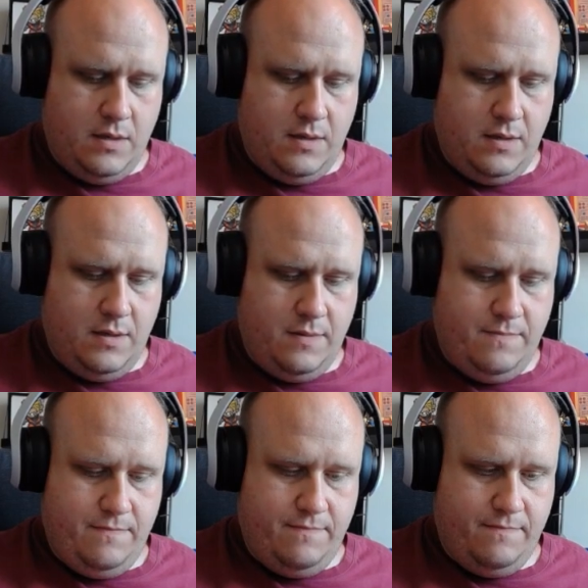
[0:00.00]

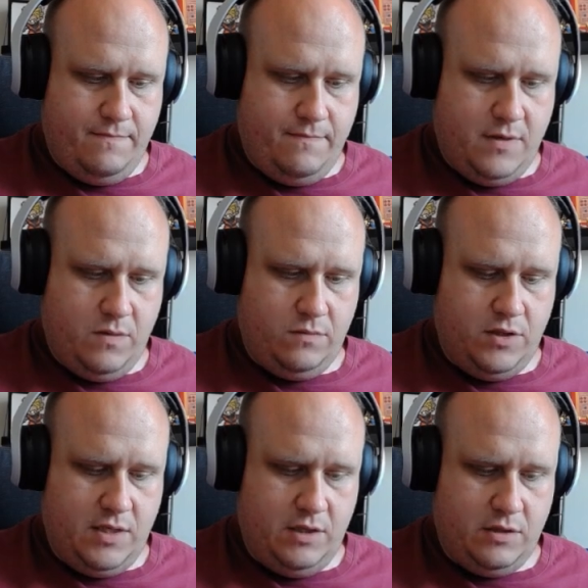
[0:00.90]
Um. Oh,
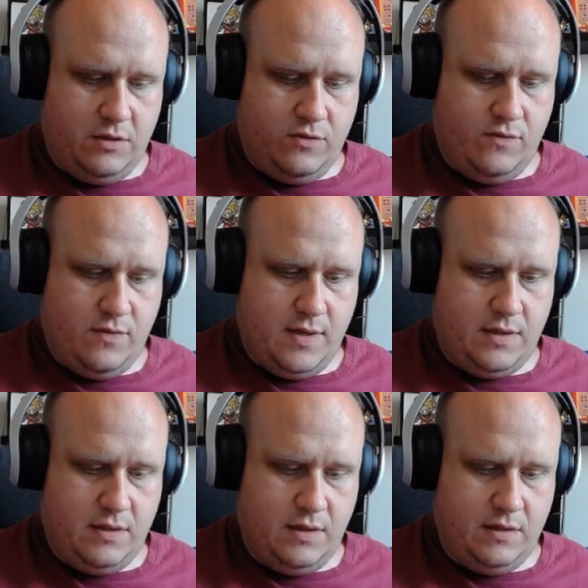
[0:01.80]
Jesus
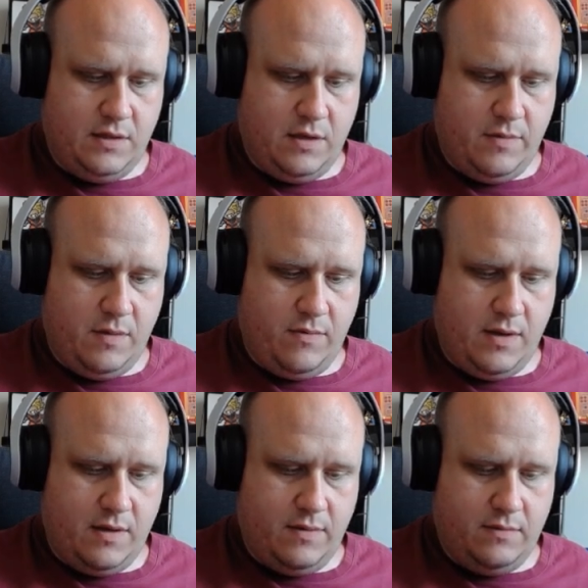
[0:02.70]
Christ, the things that are coming up
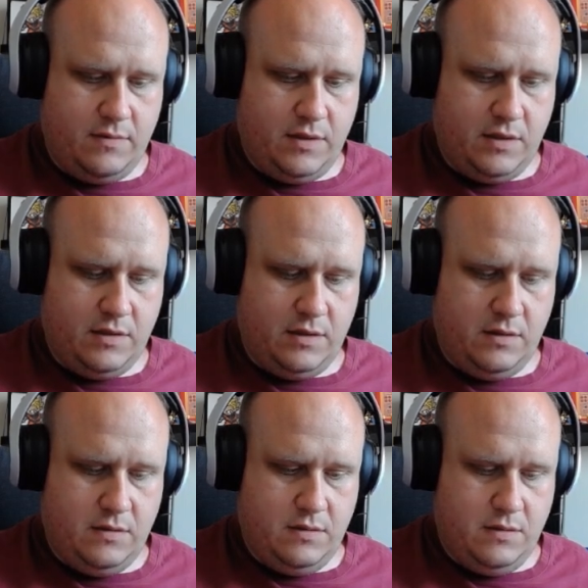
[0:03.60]
right now are disgusting.